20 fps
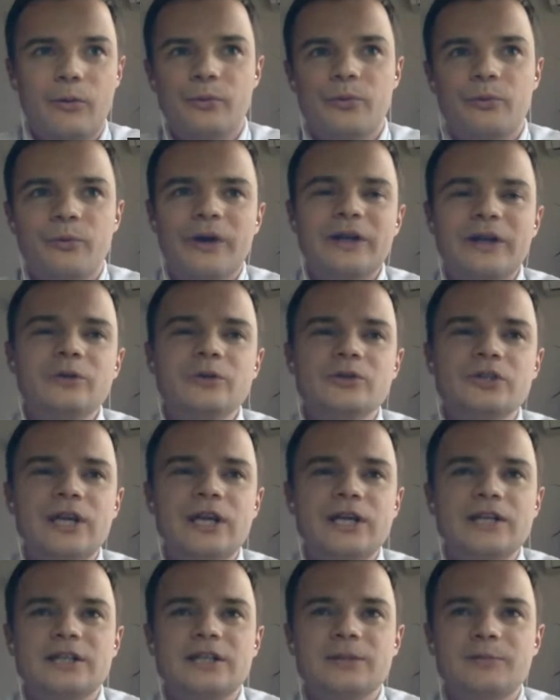When you
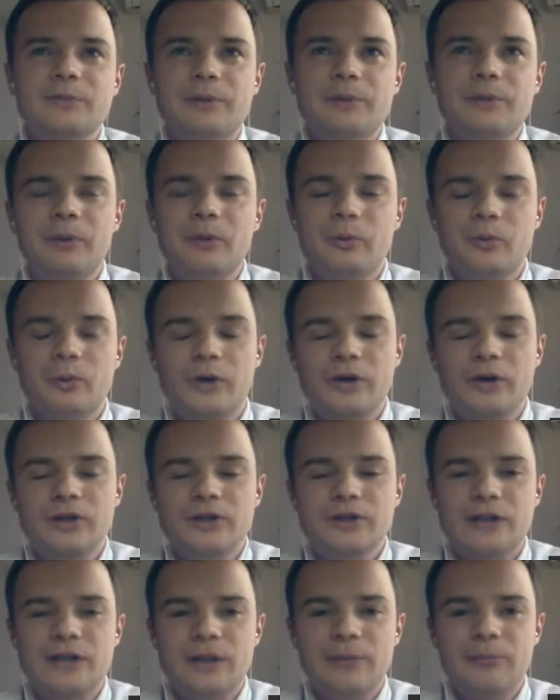say that people want
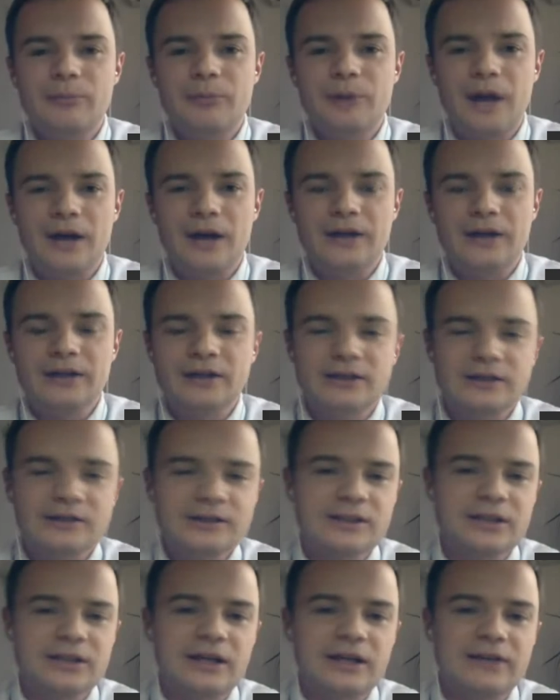some practical
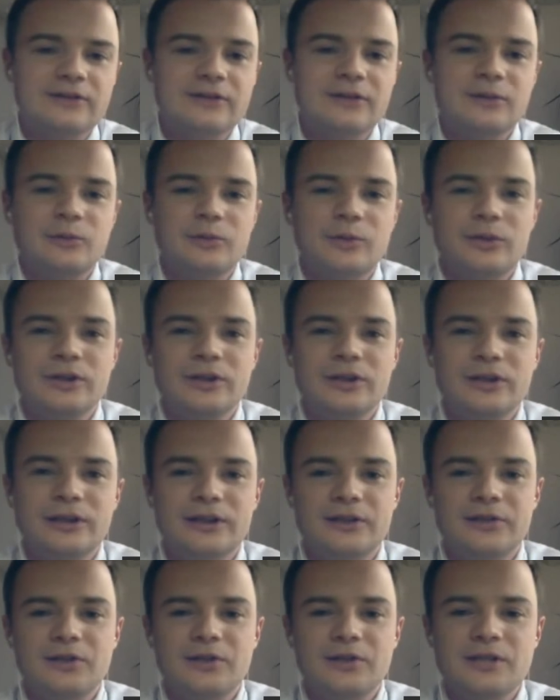stuff, they want
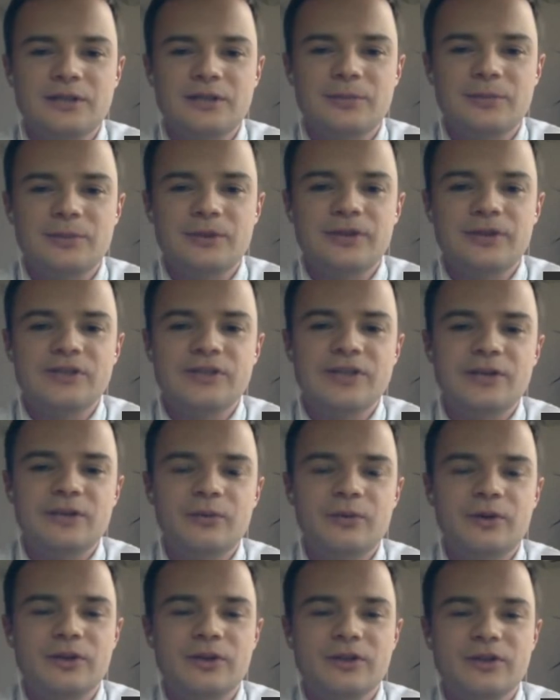a recipe, they
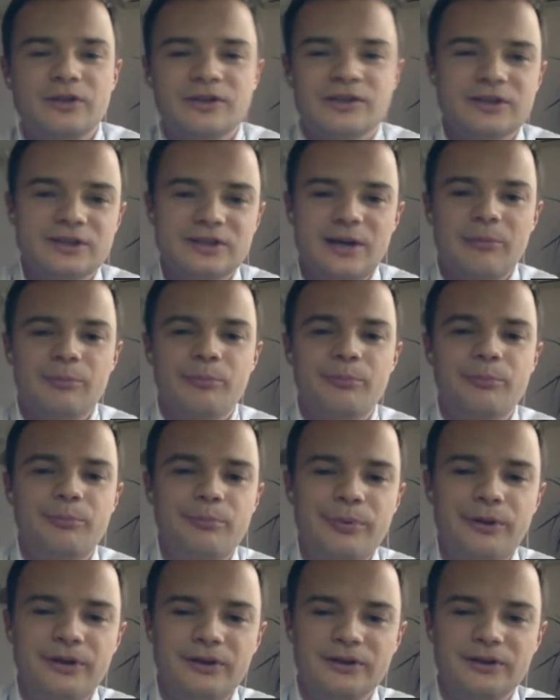want some
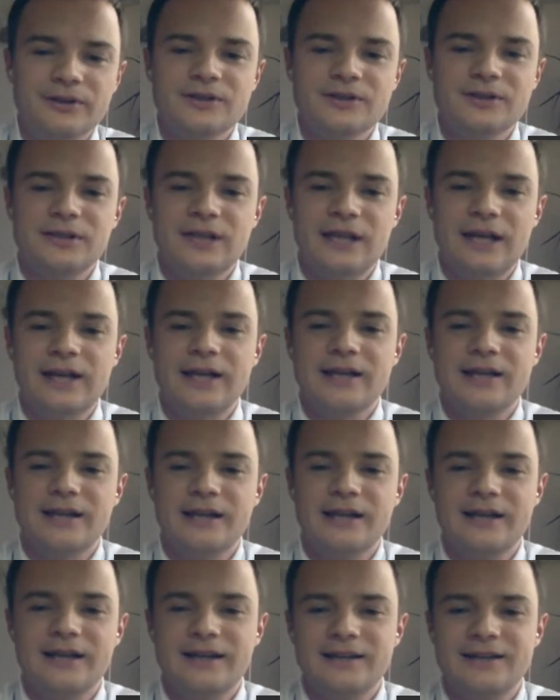pills like
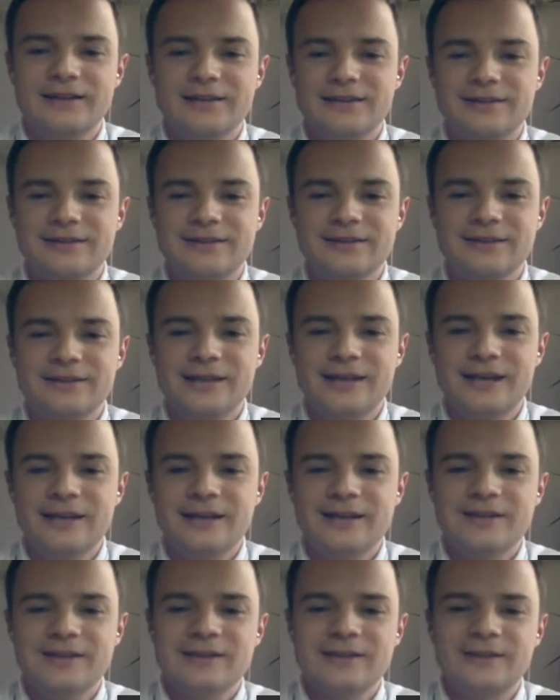I can
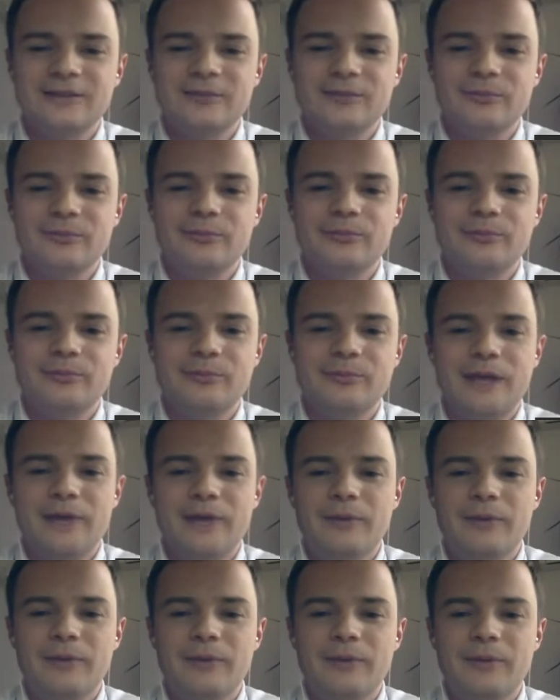get it and
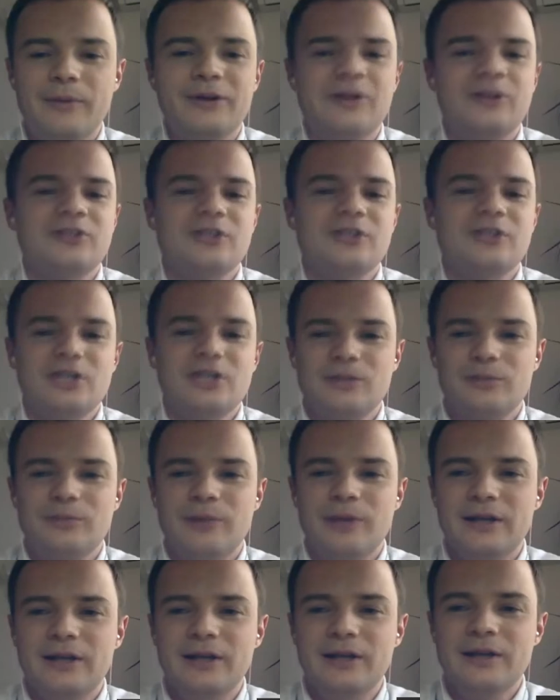make my organization
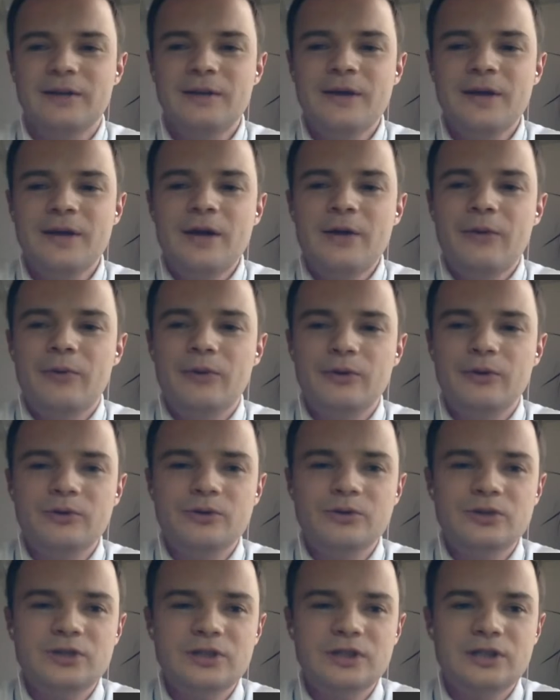better, what do you
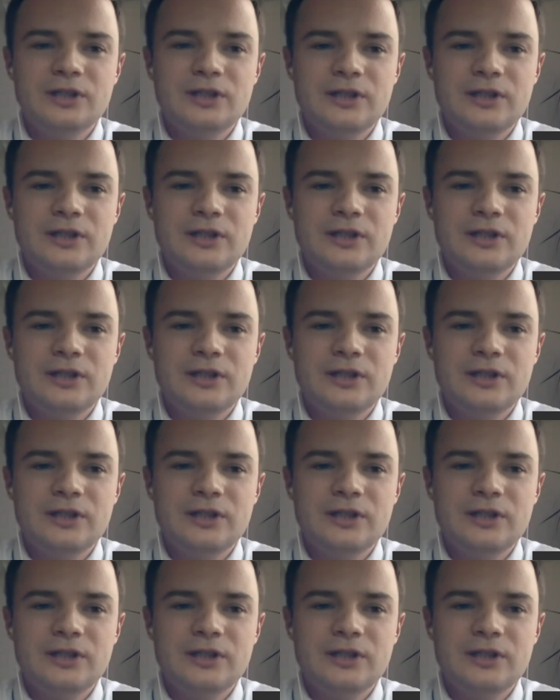think,